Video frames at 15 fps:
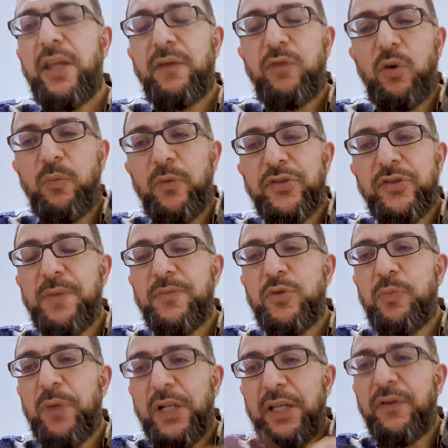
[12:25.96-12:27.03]
Therefore,
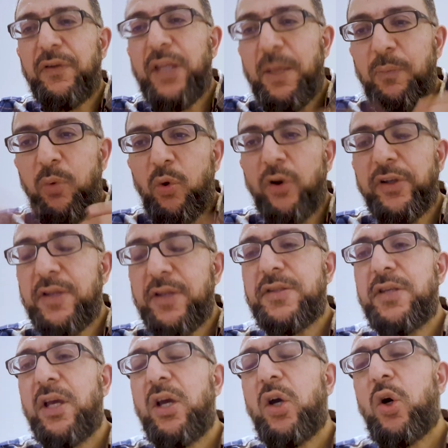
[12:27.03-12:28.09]
Muslims believe in the
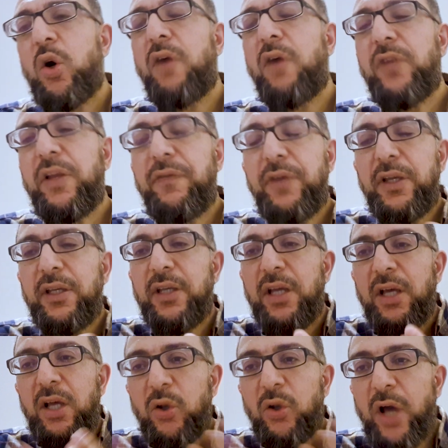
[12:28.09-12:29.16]
importance of
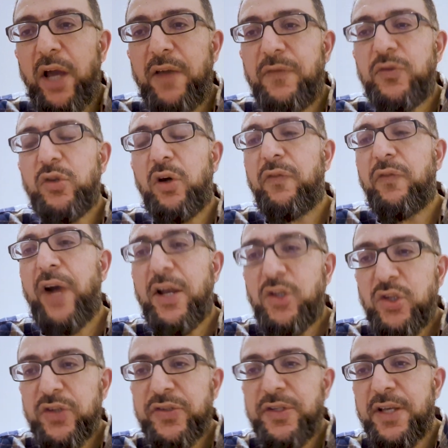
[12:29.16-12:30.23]
living lives of
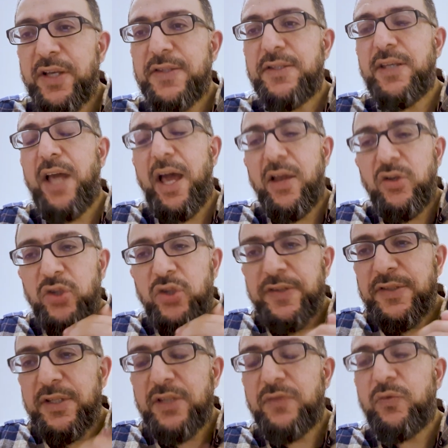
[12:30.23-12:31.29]
righteousness and
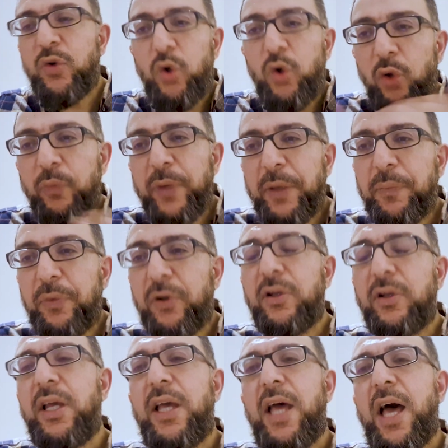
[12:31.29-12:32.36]
justice for all
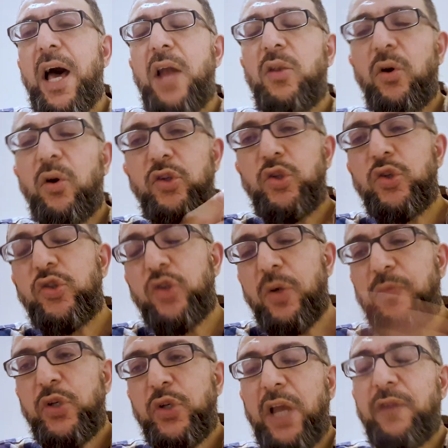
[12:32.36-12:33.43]
people, and not to
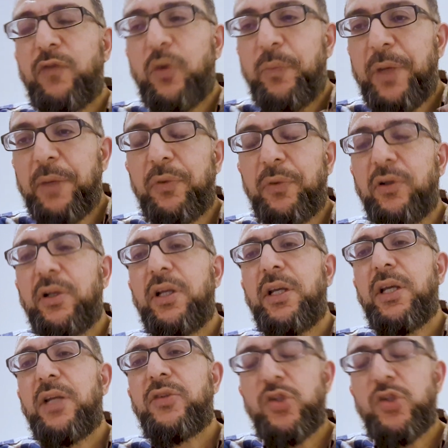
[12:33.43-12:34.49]
subjugate for people
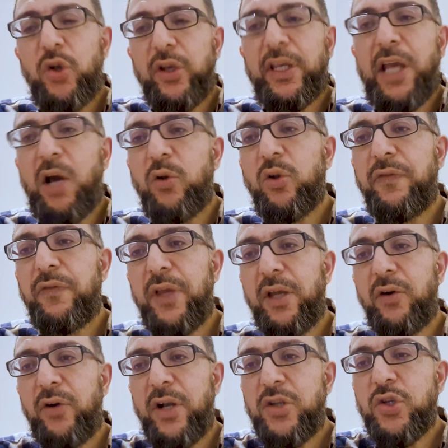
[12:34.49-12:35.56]
just on account of
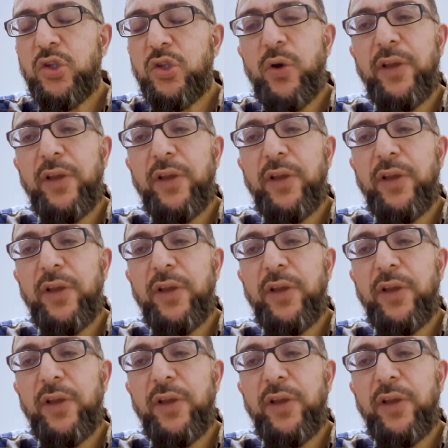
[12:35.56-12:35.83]
their religion.